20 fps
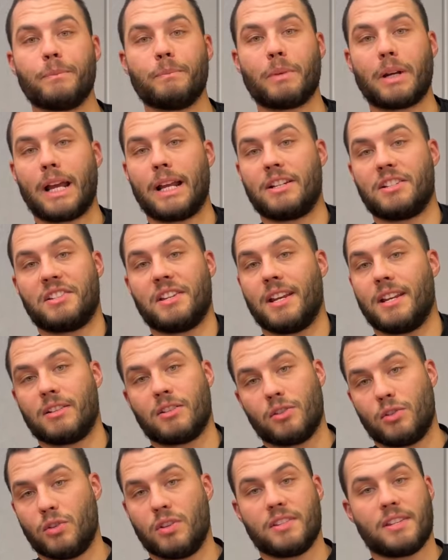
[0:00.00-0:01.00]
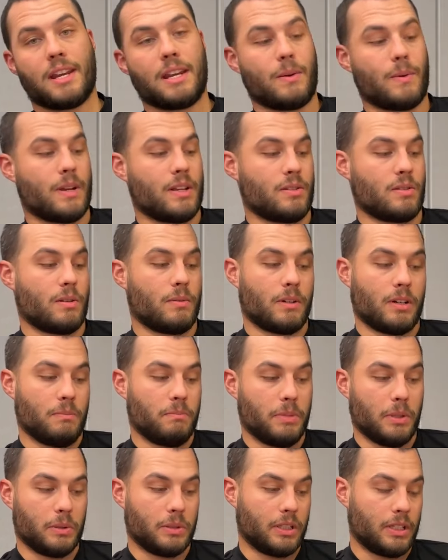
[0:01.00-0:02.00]
I just needed to do this anyway, so I'm going to
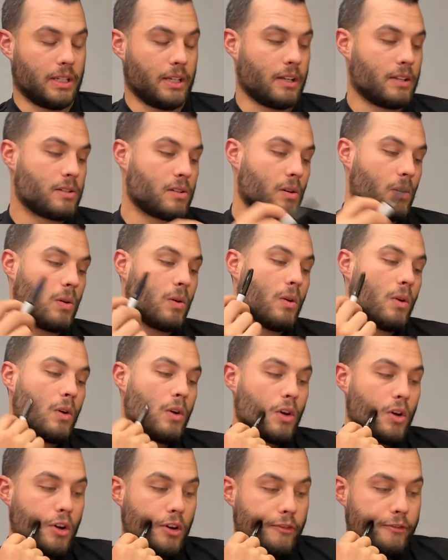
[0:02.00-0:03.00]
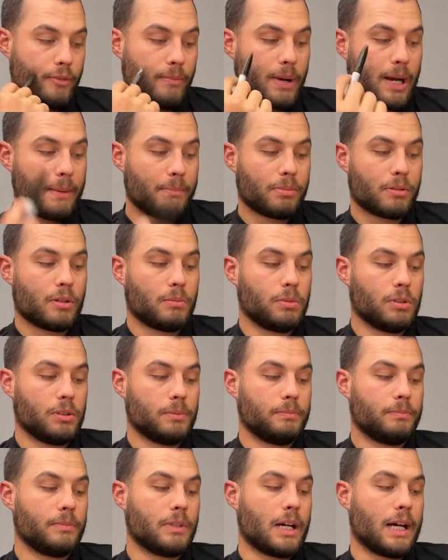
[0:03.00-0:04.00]
build it here. So for my
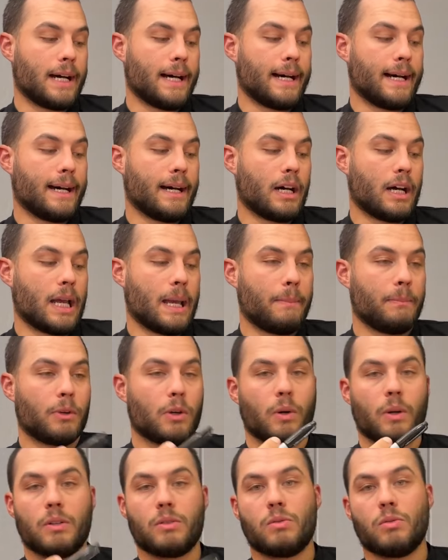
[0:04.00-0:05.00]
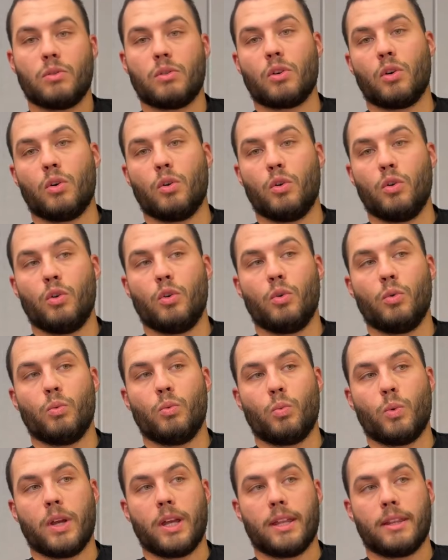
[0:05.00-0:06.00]
problem, I'm going to go
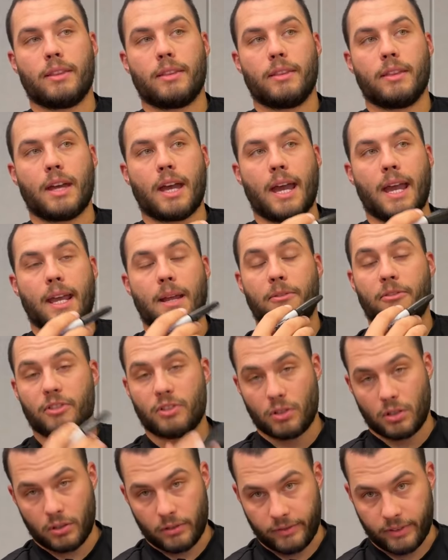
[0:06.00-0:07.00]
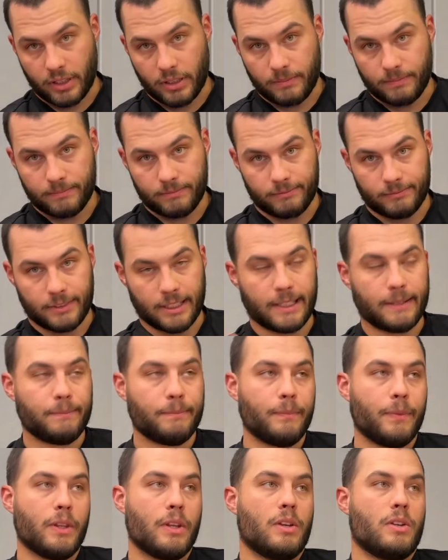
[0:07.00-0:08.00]
with a photographer, right?
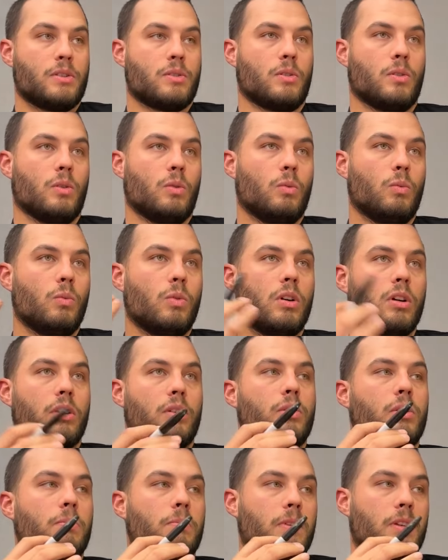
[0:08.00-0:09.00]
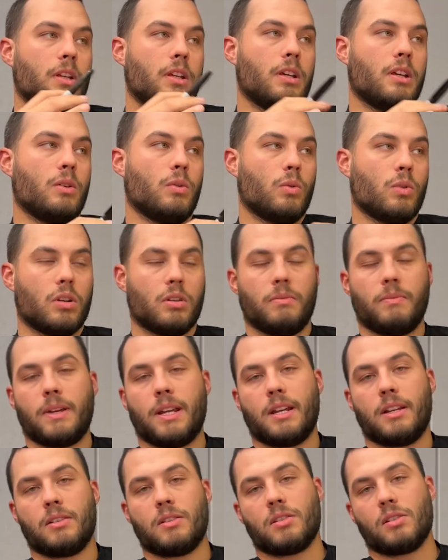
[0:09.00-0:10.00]
So what could be an
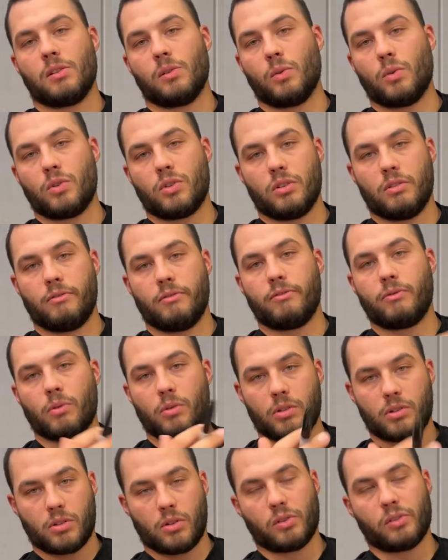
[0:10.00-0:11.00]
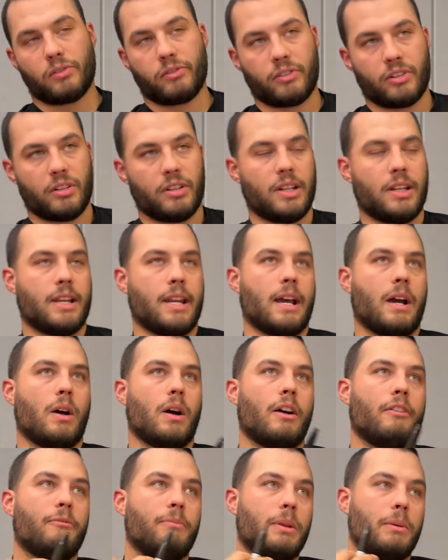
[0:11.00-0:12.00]
automated solution for a photographer? Now,
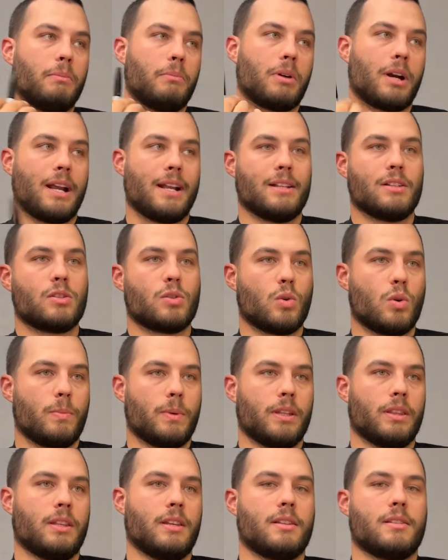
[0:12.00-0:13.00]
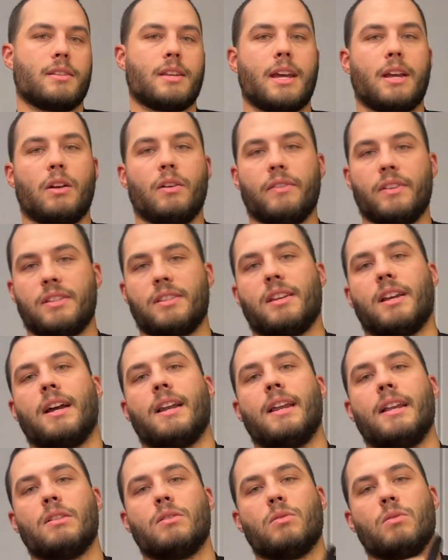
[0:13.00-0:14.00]
I've been brainstorming this, and obviously I
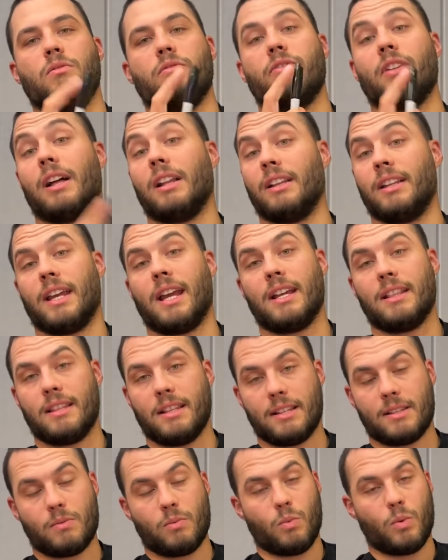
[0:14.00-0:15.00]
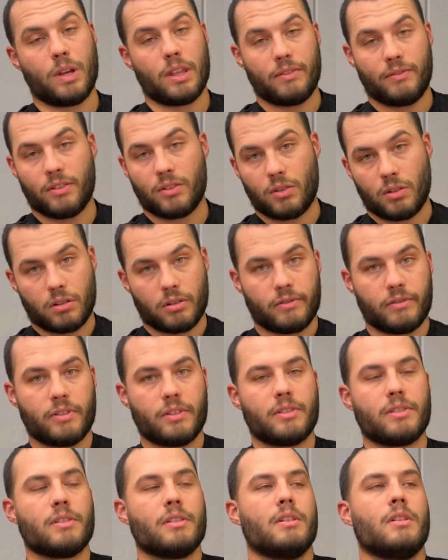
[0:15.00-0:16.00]
need to validate this with
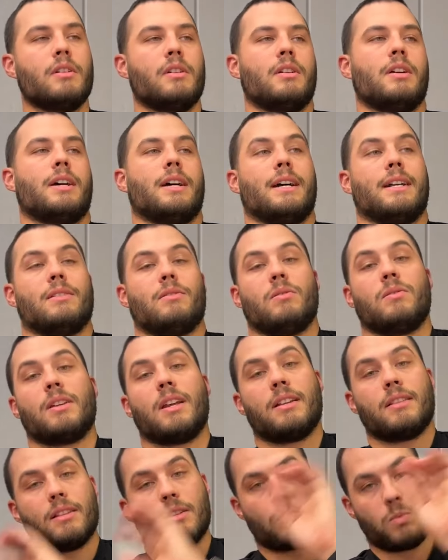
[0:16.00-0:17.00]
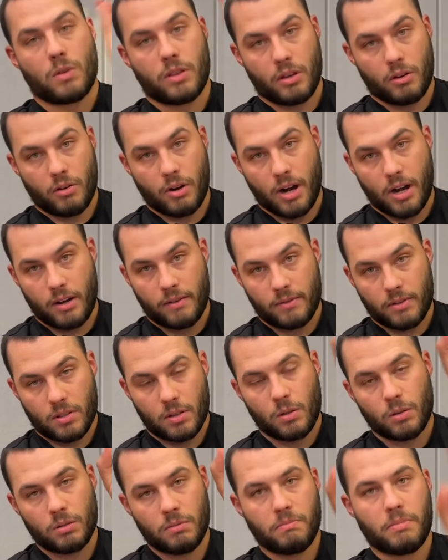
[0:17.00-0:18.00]
photographers. So take this with a grain of
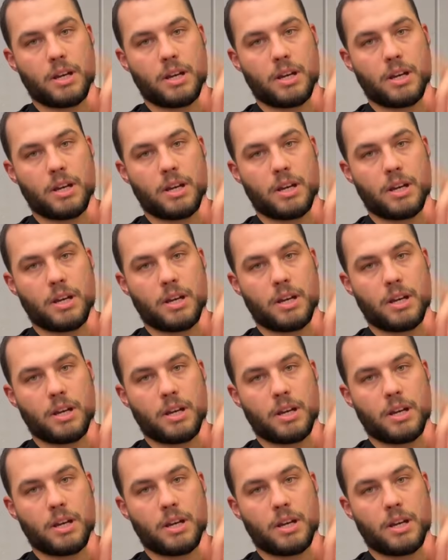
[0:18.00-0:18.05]
salt.